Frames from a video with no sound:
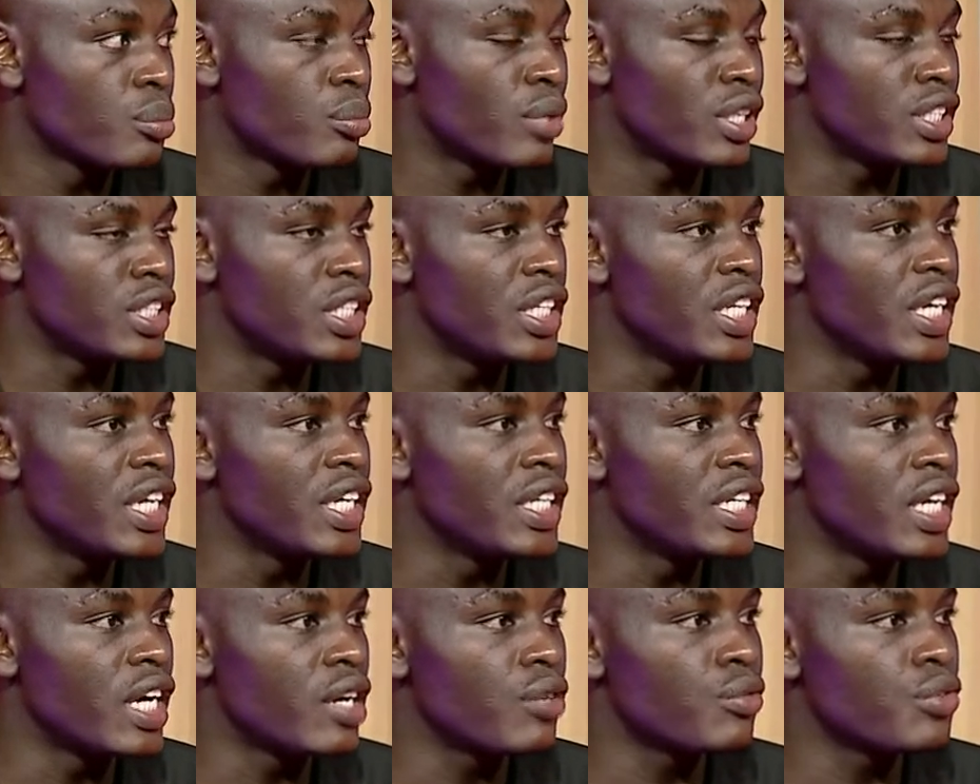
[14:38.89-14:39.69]
But
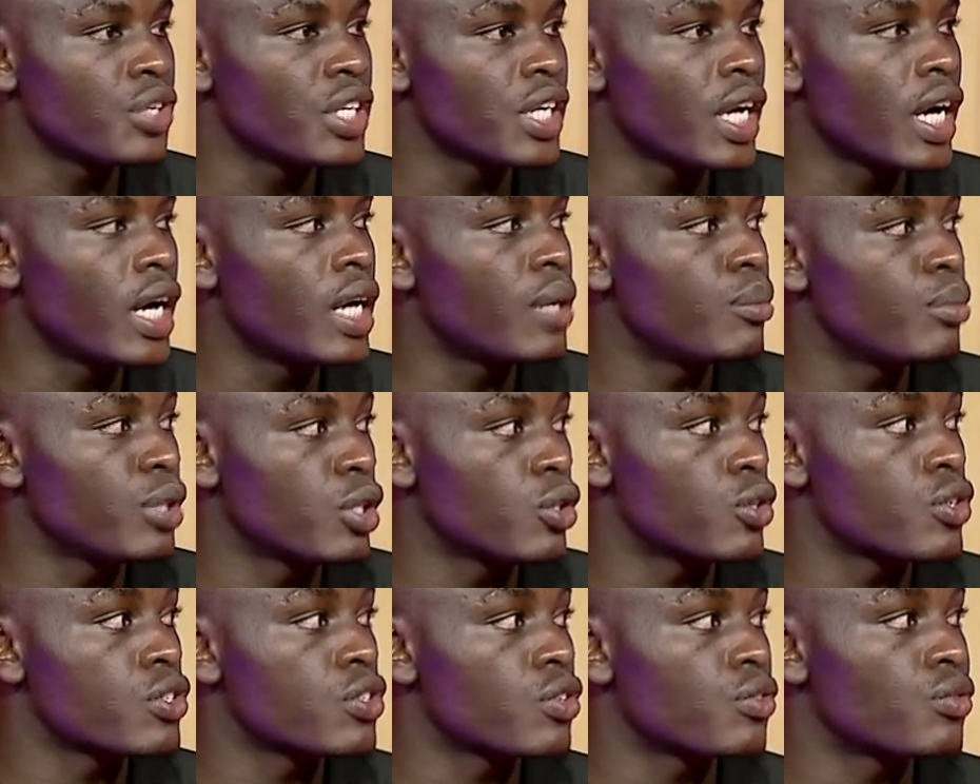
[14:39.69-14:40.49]
here in Africa,
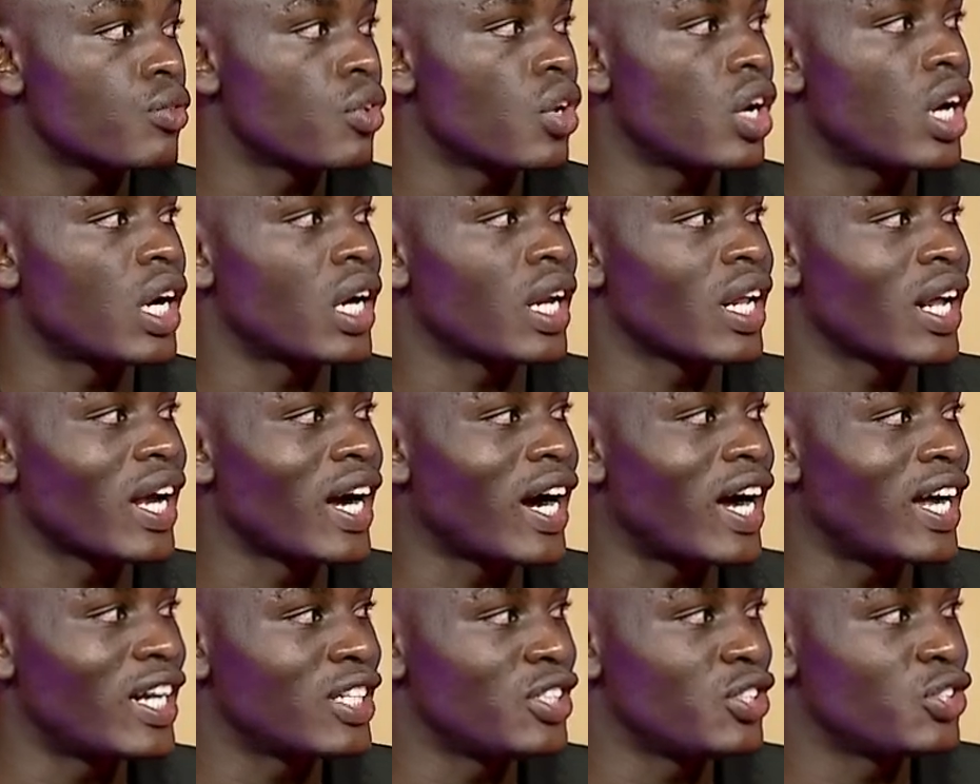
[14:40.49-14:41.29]
because of our
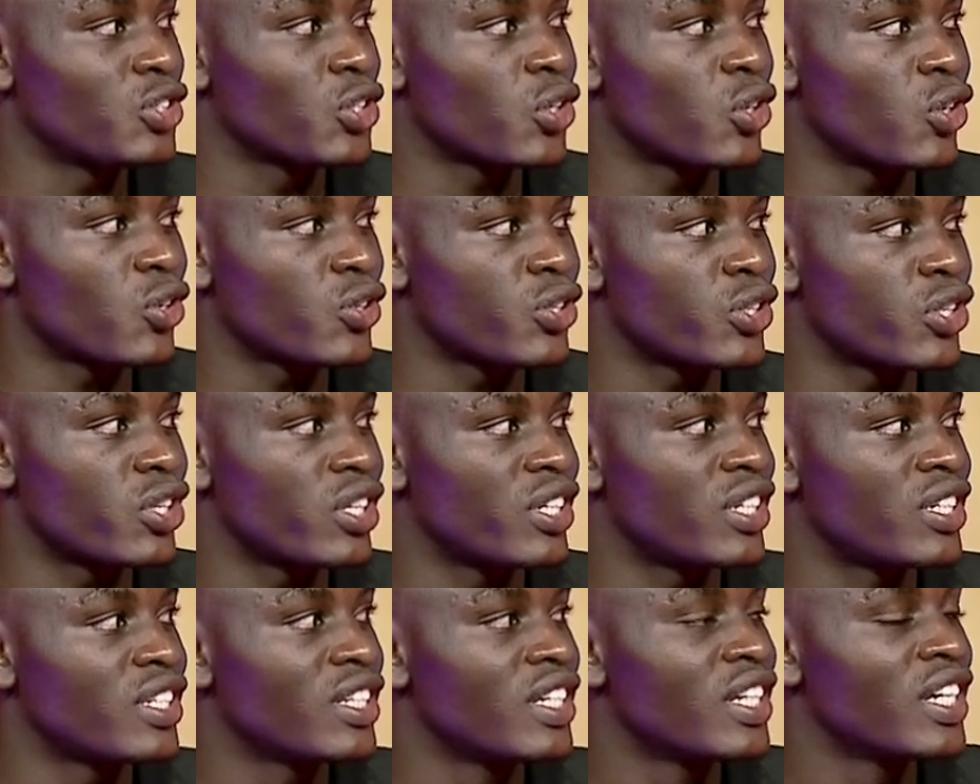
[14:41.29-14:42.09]

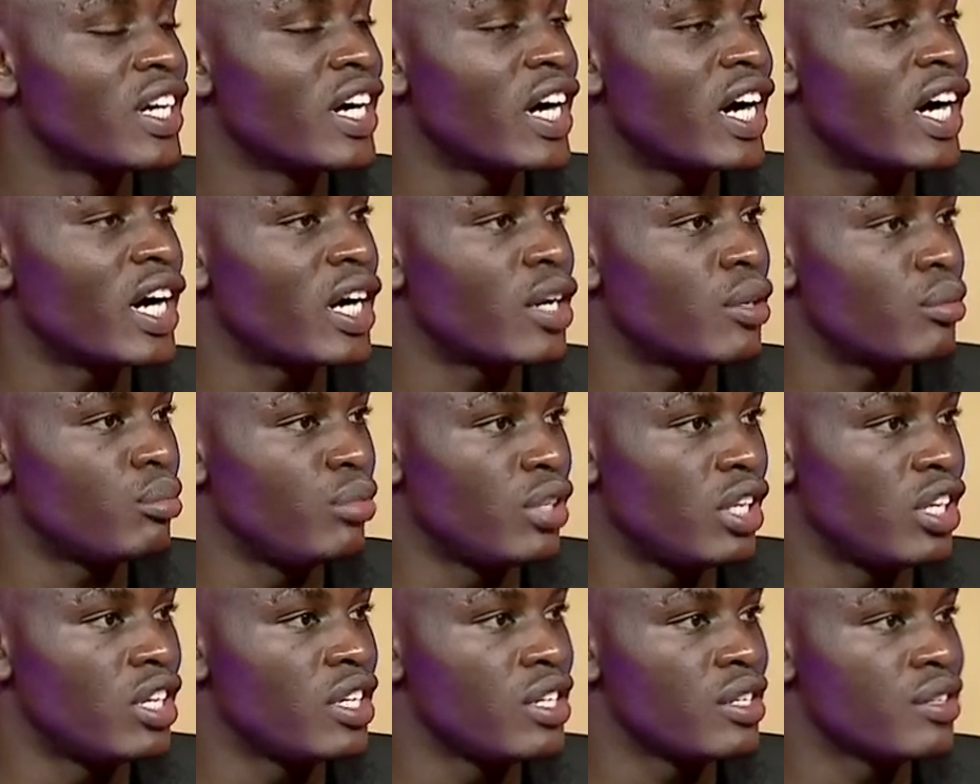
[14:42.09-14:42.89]
cultural uh,
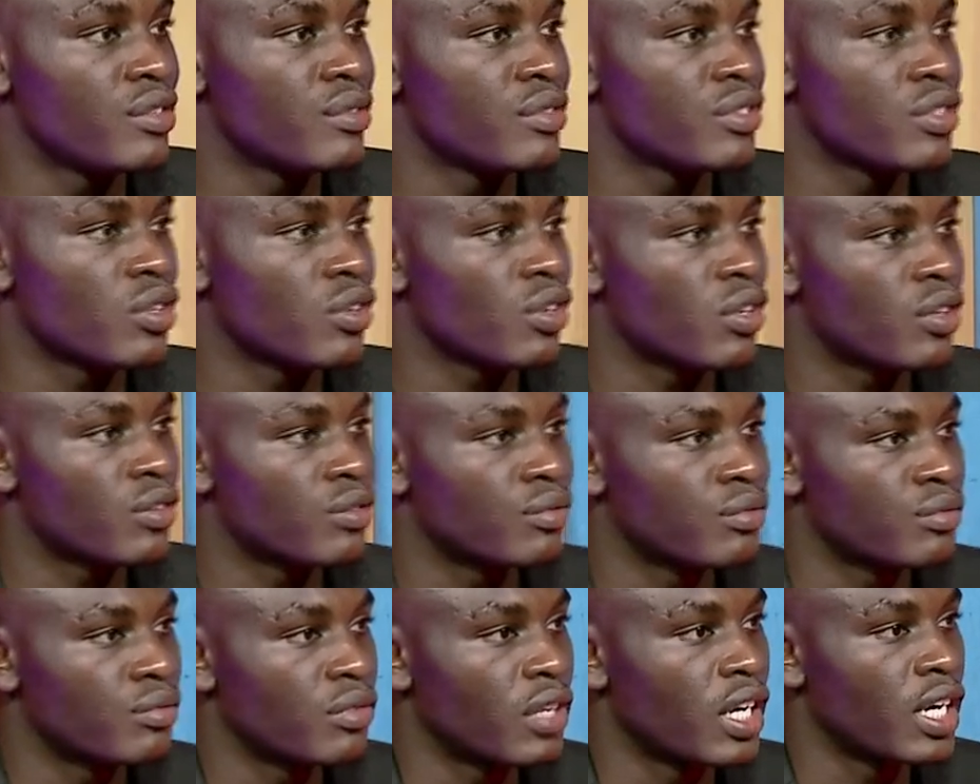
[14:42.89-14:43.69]
beliefs
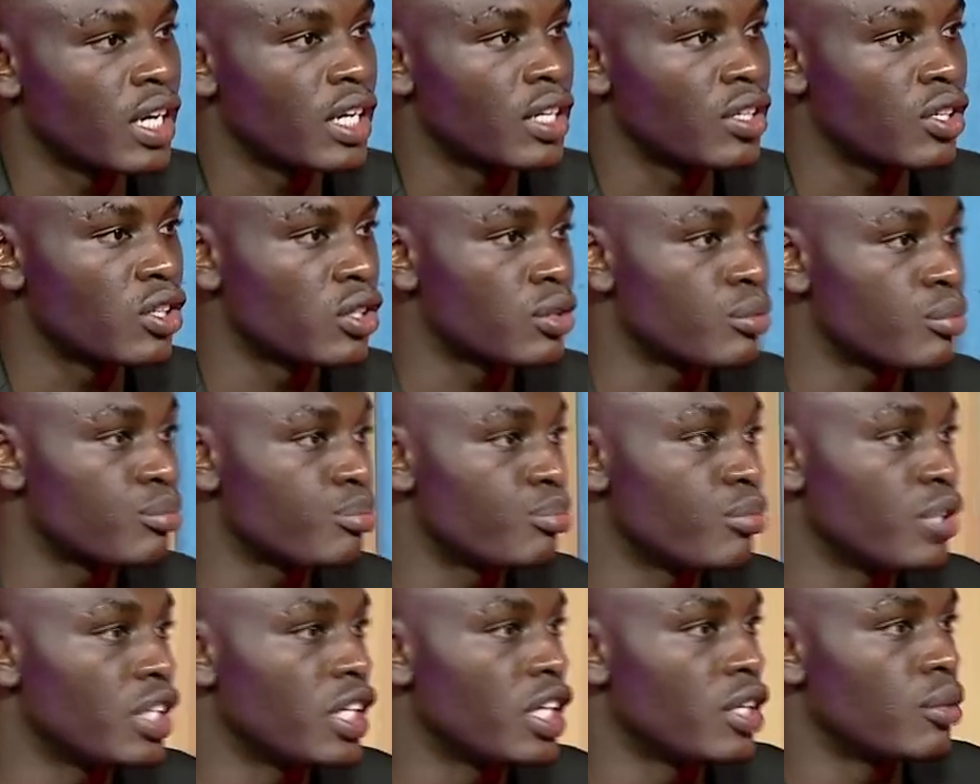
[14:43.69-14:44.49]
of uh, not
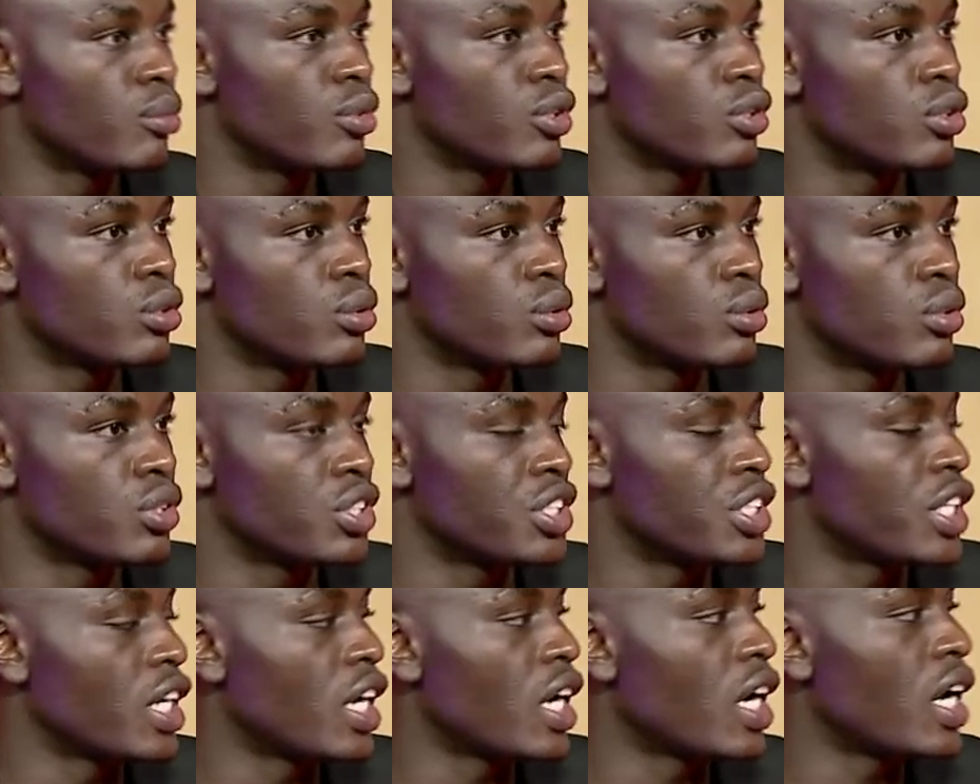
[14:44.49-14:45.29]
being able to
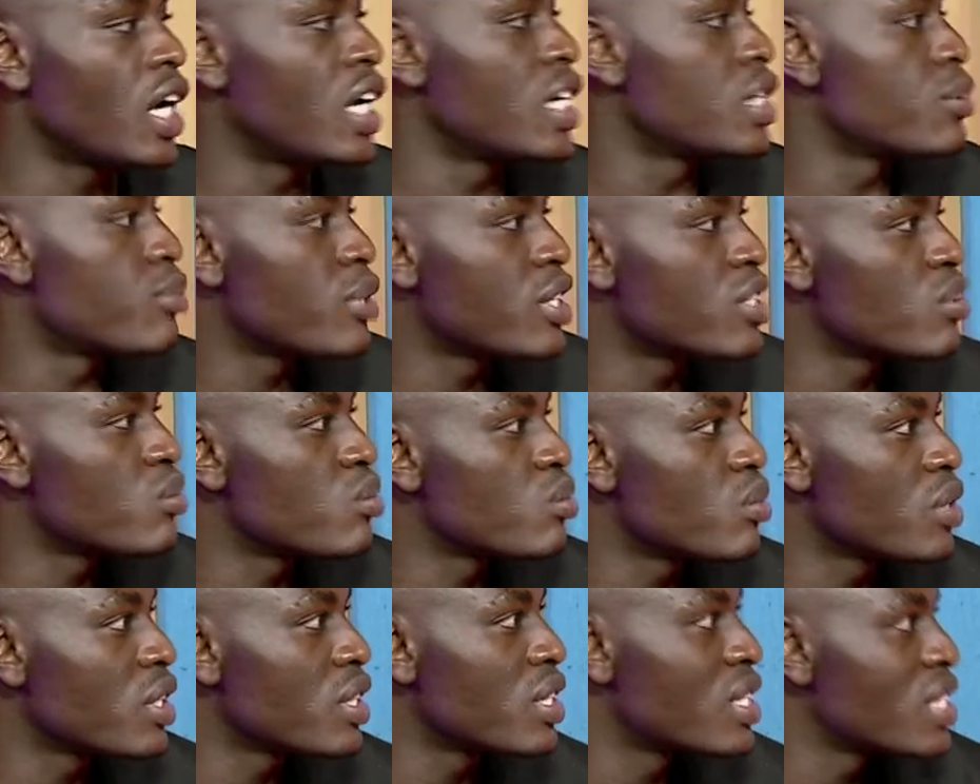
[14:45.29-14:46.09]
share a
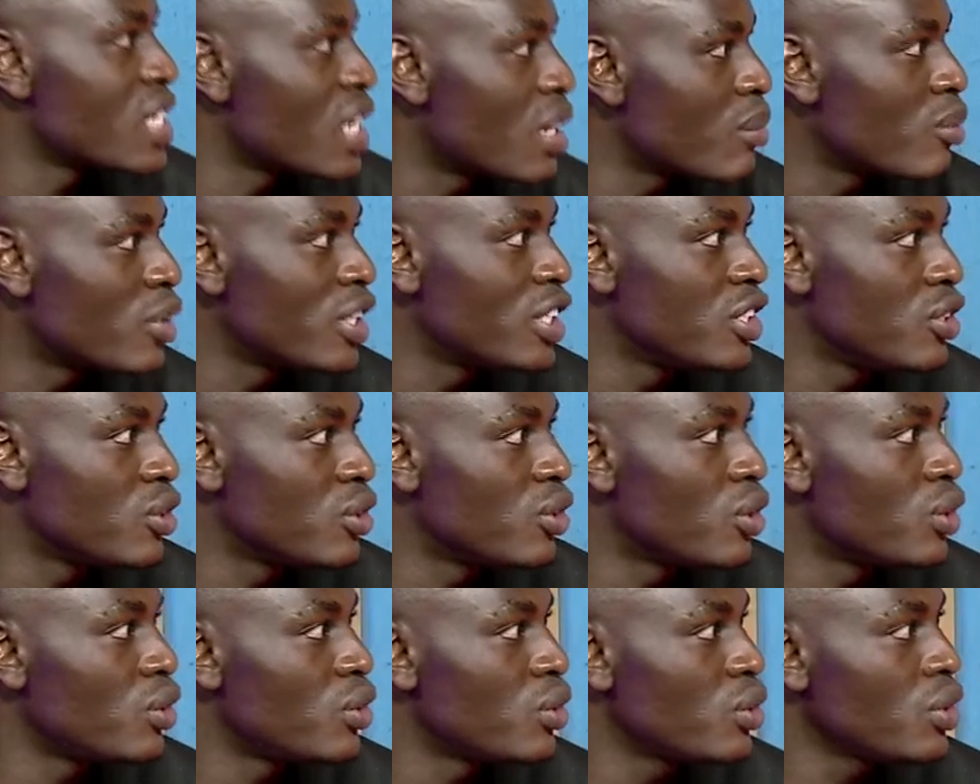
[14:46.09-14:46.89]
space with someone you
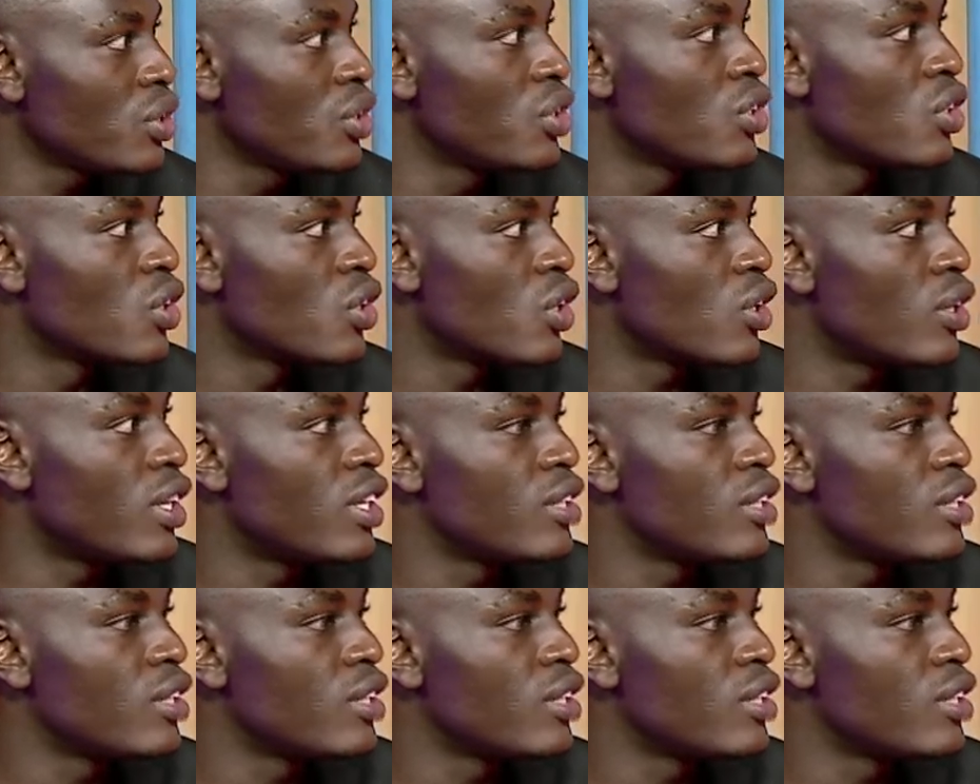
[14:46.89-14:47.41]
don't know, mm-hmm.